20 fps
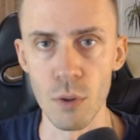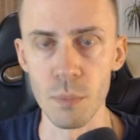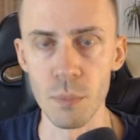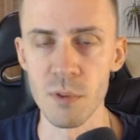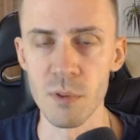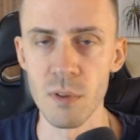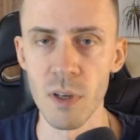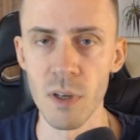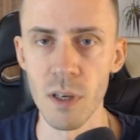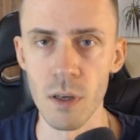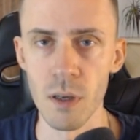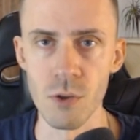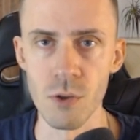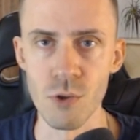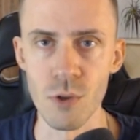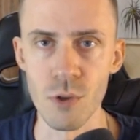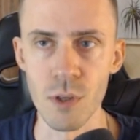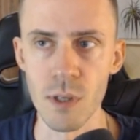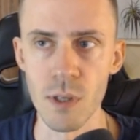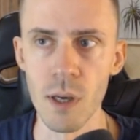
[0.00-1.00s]

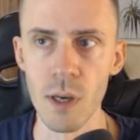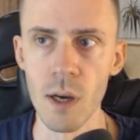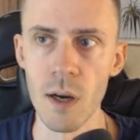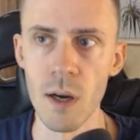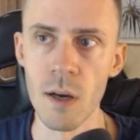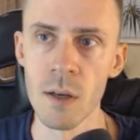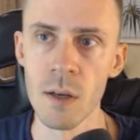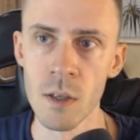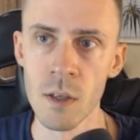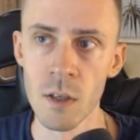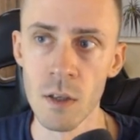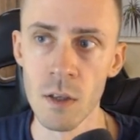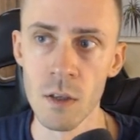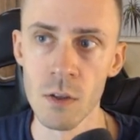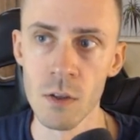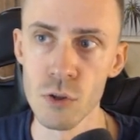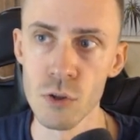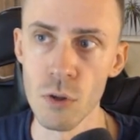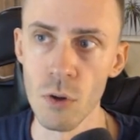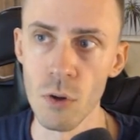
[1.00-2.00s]
strategy here.
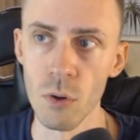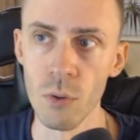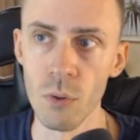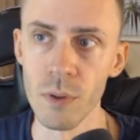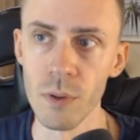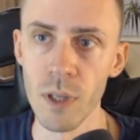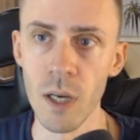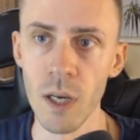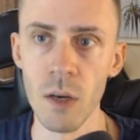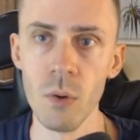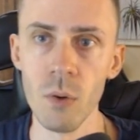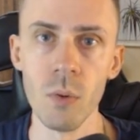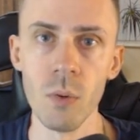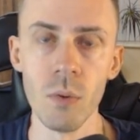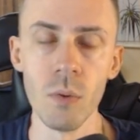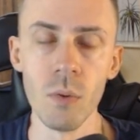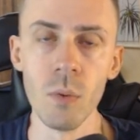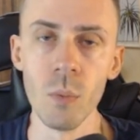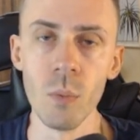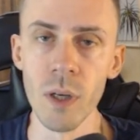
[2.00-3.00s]
So now
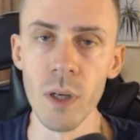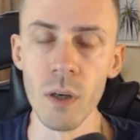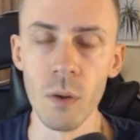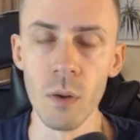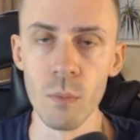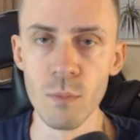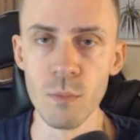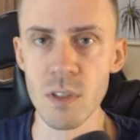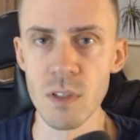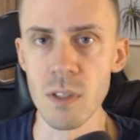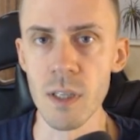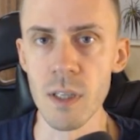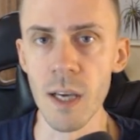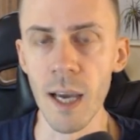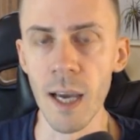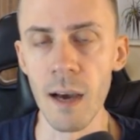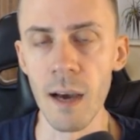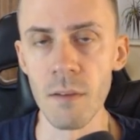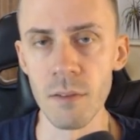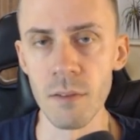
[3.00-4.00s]
we obviously
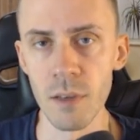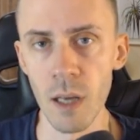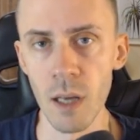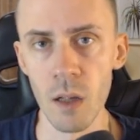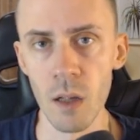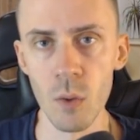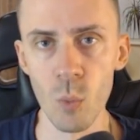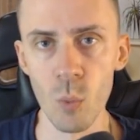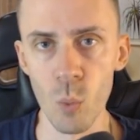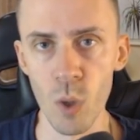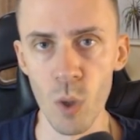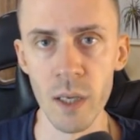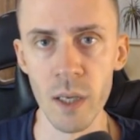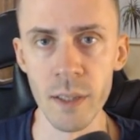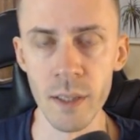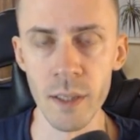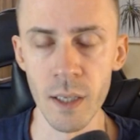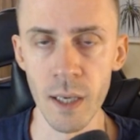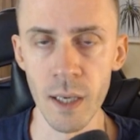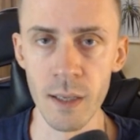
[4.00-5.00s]
have
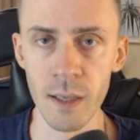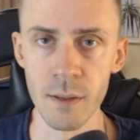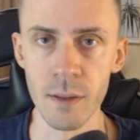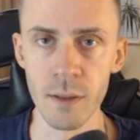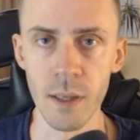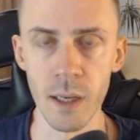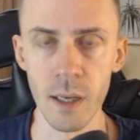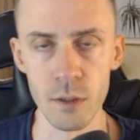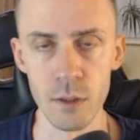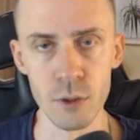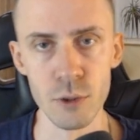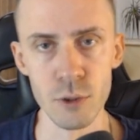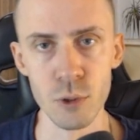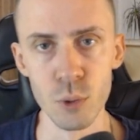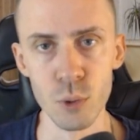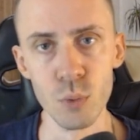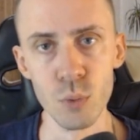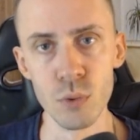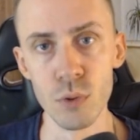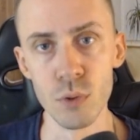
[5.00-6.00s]
L1 and
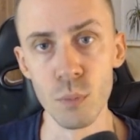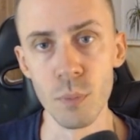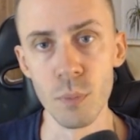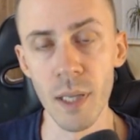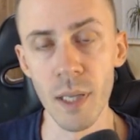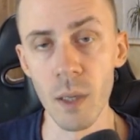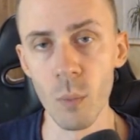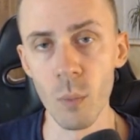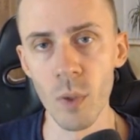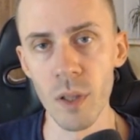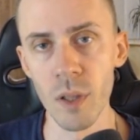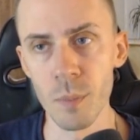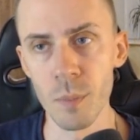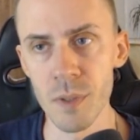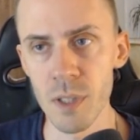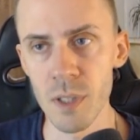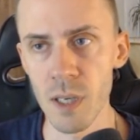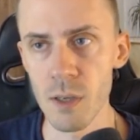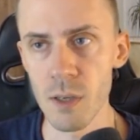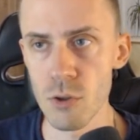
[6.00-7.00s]
L2 to play with
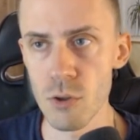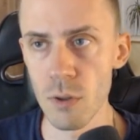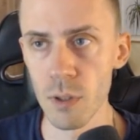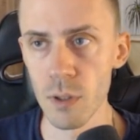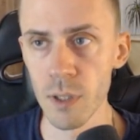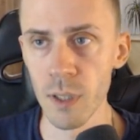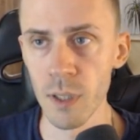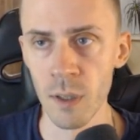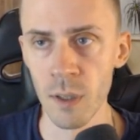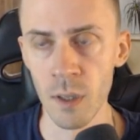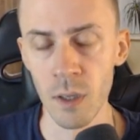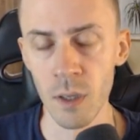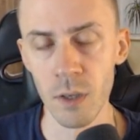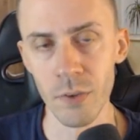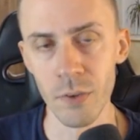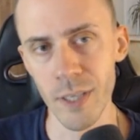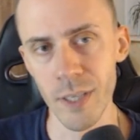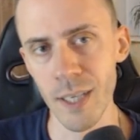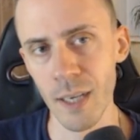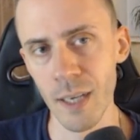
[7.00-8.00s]
potentially.
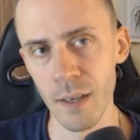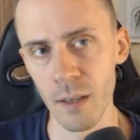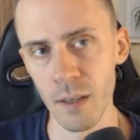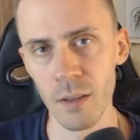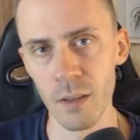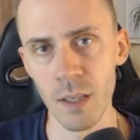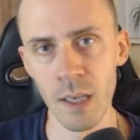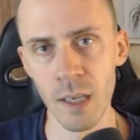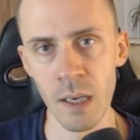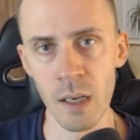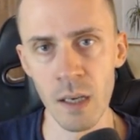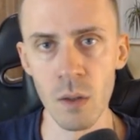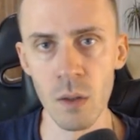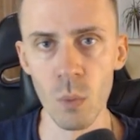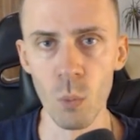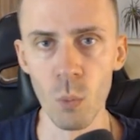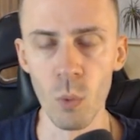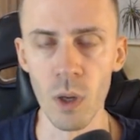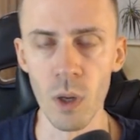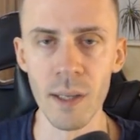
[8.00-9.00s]
Regarding the
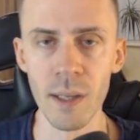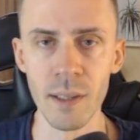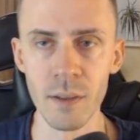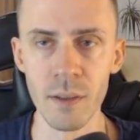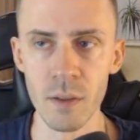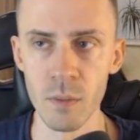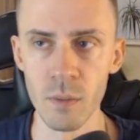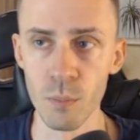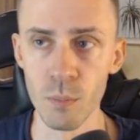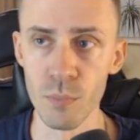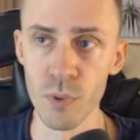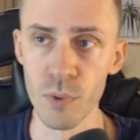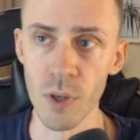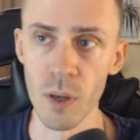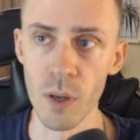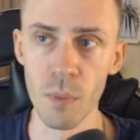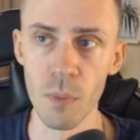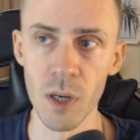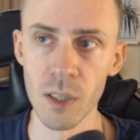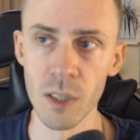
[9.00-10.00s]
L1, pretty
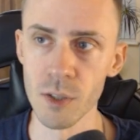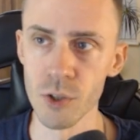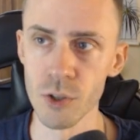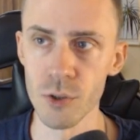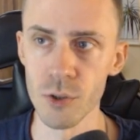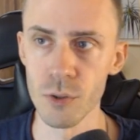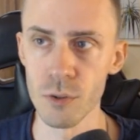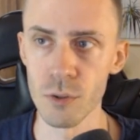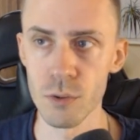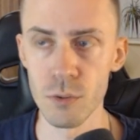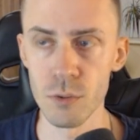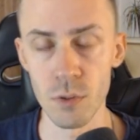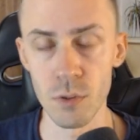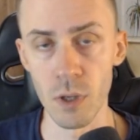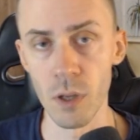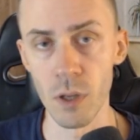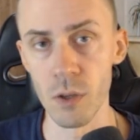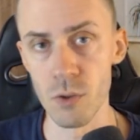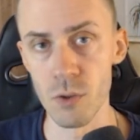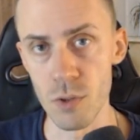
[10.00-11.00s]
much
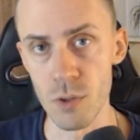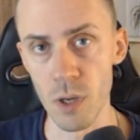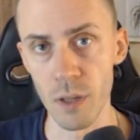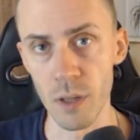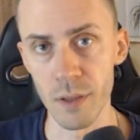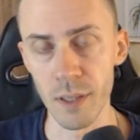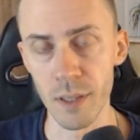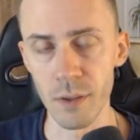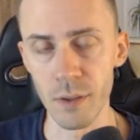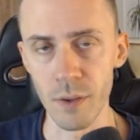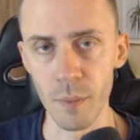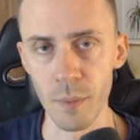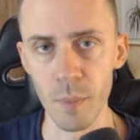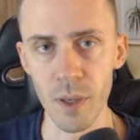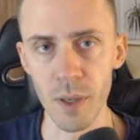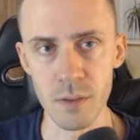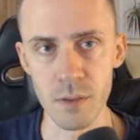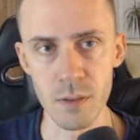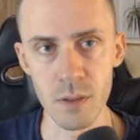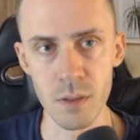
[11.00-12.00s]
strategy I think
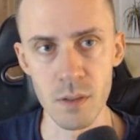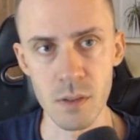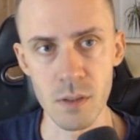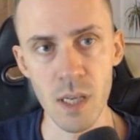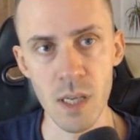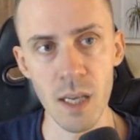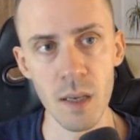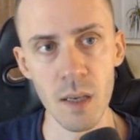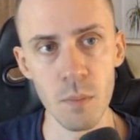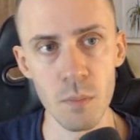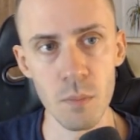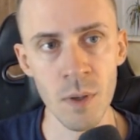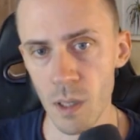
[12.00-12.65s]
remains the same.